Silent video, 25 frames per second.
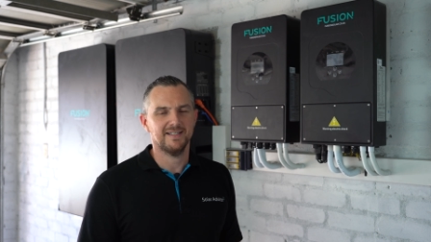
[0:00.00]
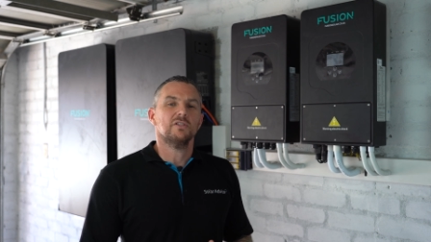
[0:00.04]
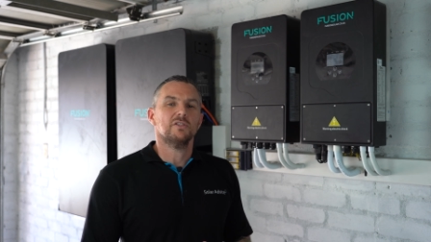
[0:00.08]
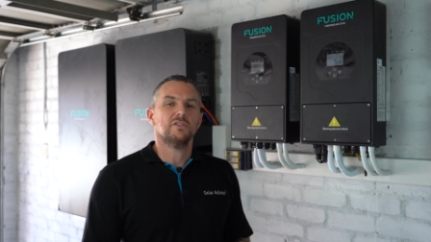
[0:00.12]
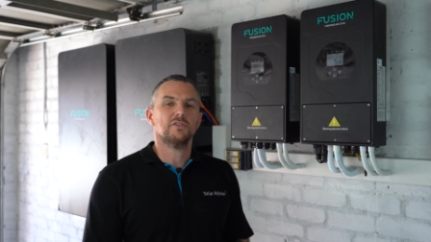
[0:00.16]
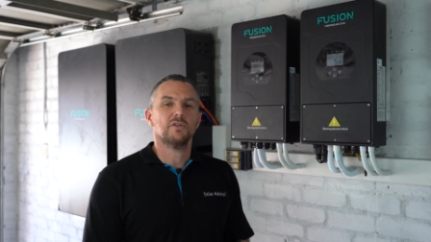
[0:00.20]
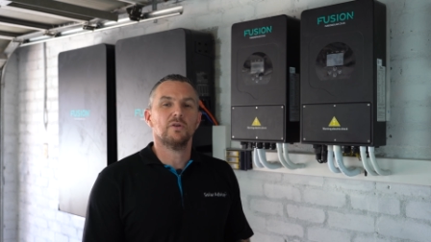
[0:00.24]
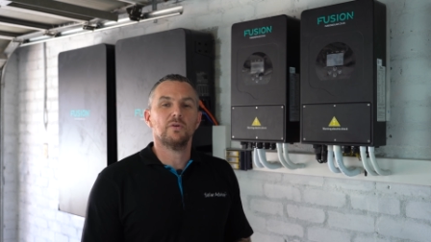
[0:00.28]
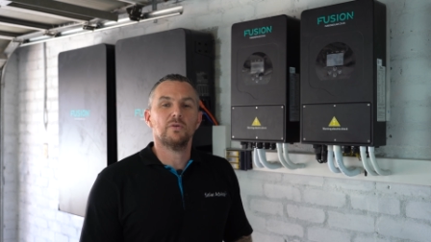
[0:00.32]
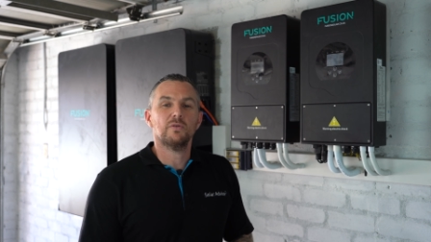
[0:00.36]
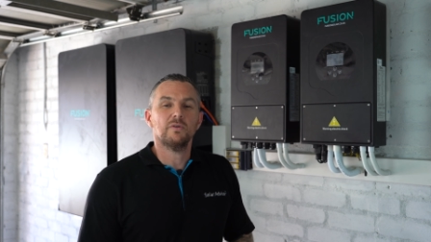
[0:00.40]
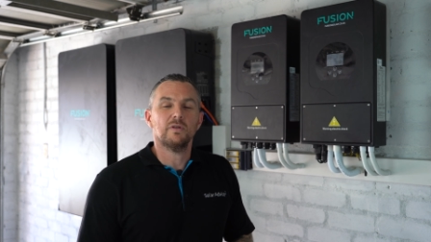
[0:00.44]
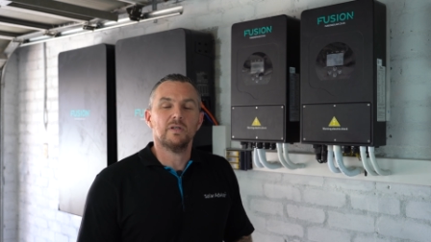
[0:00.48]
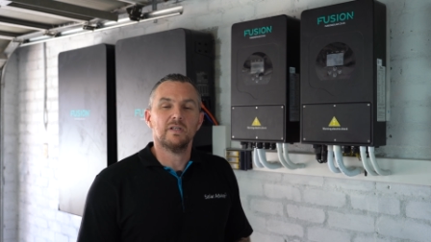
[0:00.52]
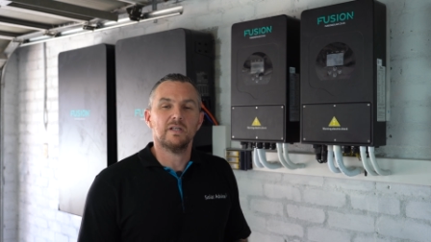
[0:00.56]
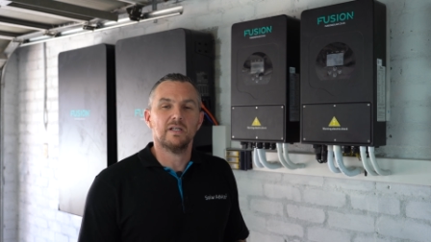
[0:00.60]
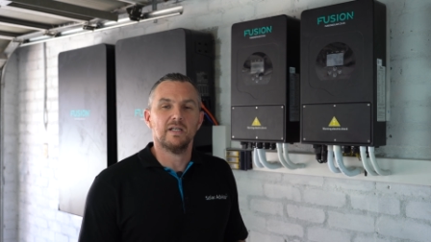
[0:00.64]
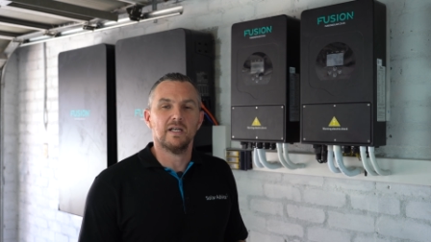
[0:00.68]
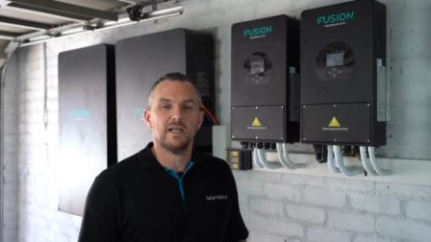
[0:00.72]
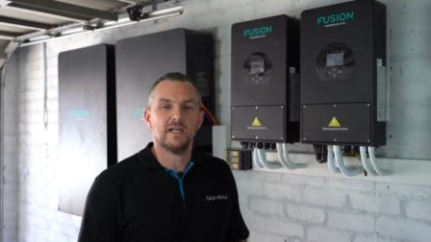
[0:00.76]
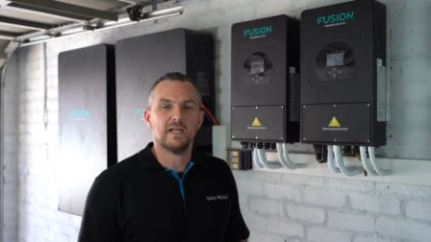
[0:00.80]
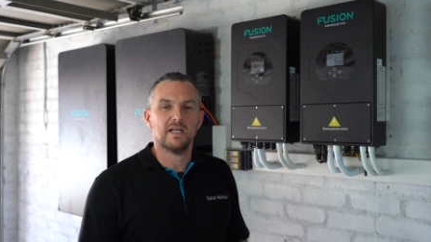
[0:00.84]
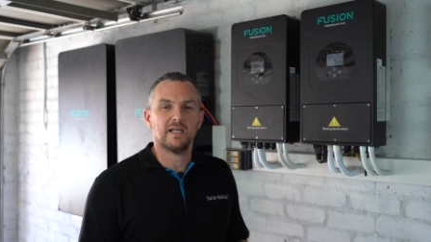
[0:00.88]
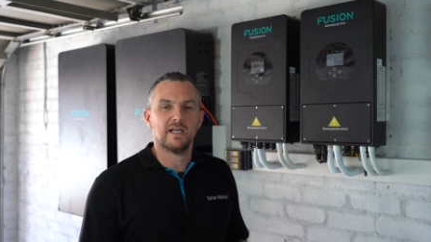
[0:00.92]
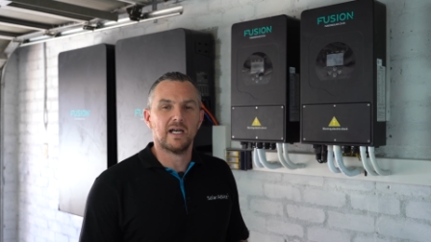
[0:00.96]
So
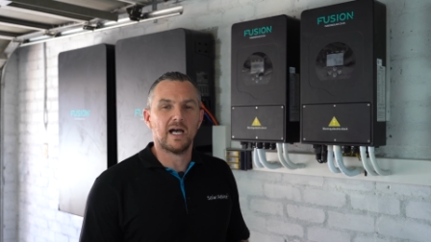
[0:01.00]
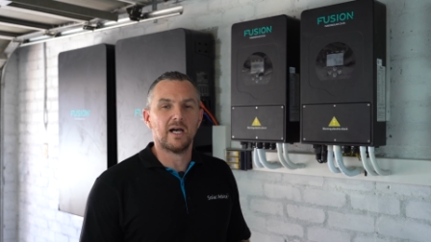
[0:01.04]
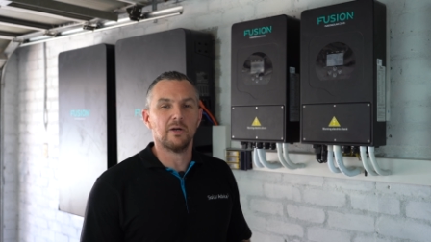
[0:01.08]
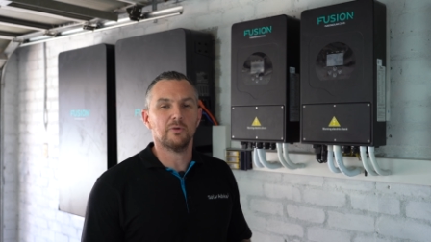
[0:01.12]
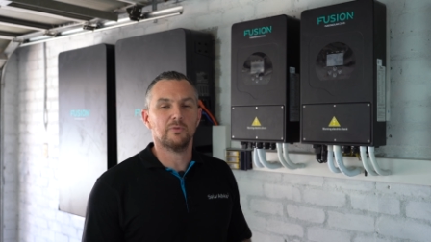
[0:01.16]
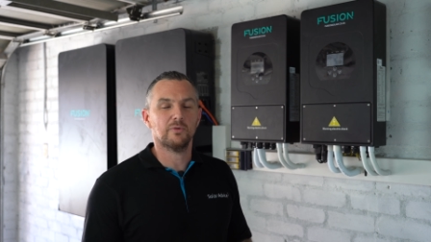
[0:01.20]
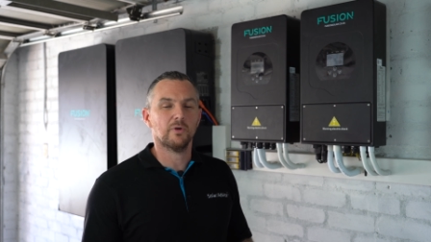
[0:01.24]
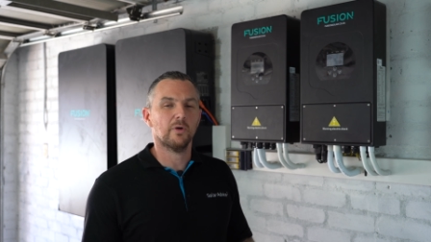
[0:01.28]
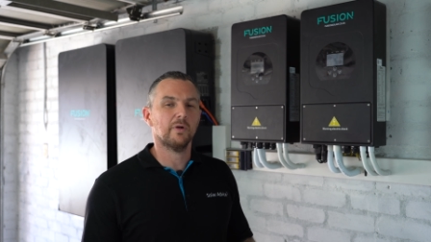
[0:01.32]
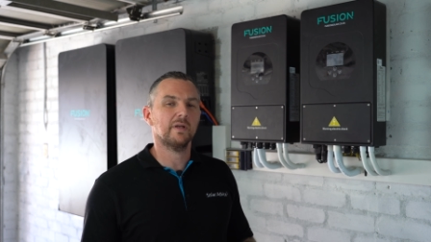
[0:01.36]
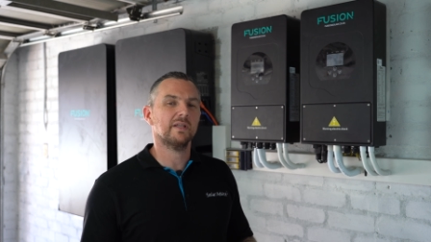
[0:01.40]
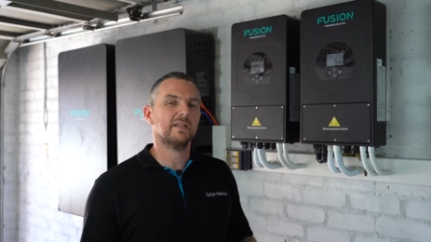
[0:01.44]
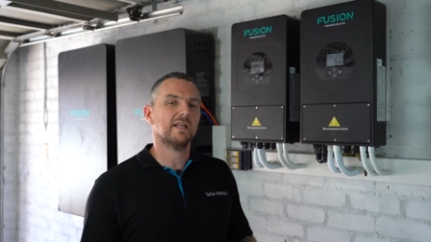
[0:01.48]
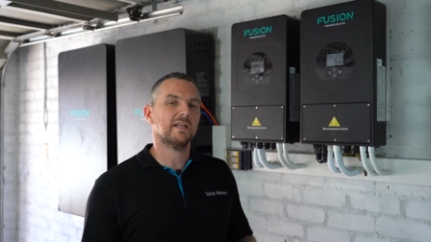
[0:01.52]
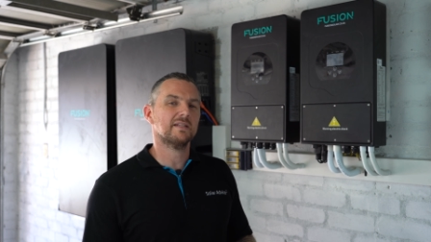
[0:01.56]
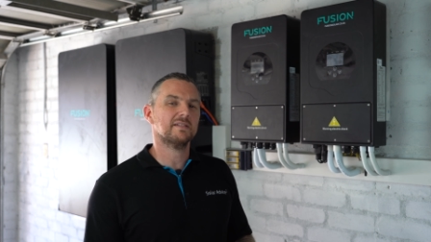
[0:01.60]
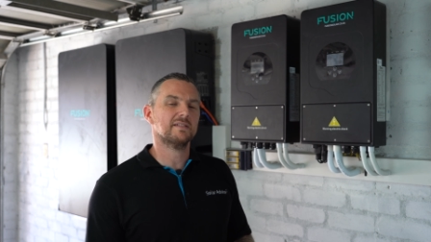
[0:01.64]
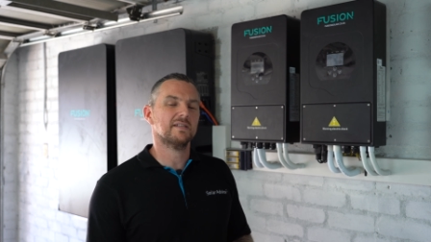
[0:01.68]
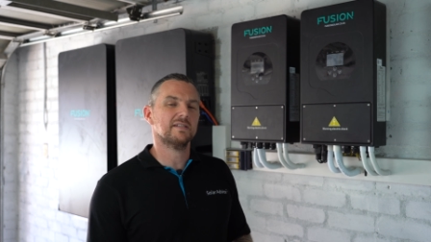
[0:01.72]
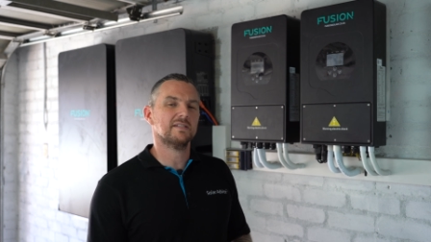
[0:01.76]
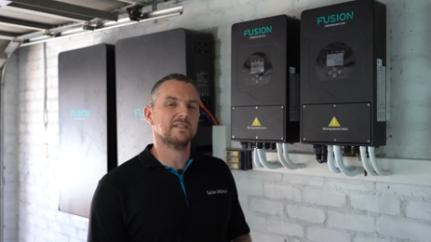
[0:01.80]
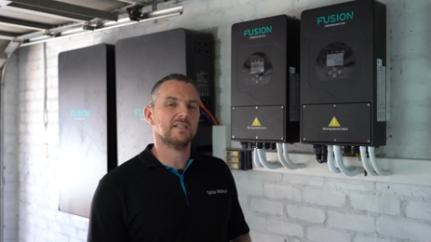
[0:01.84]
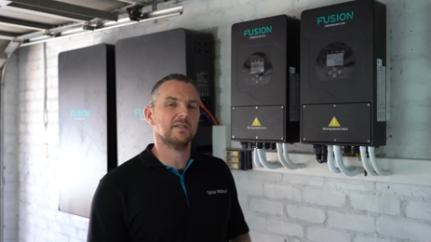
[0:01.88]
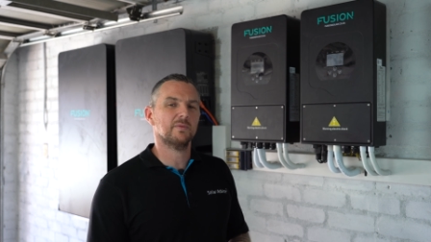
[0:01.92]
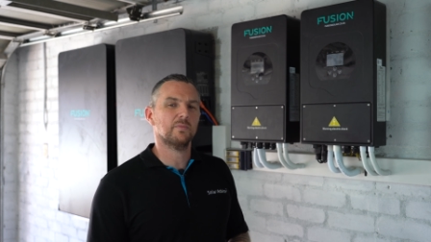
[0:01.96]
uh, outgrowing that
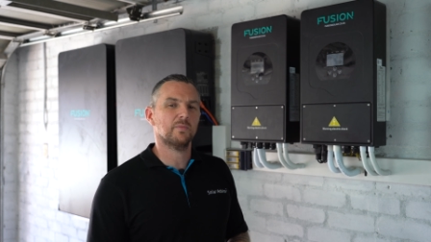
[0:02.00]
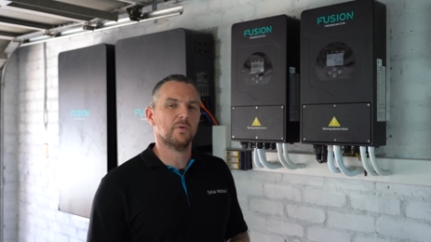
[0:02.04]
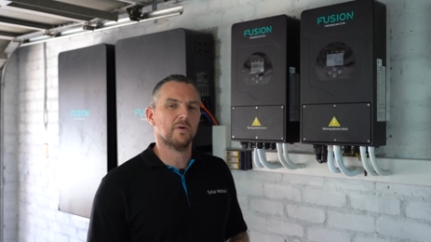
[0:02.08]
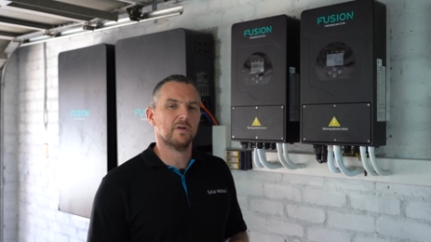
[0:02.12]
system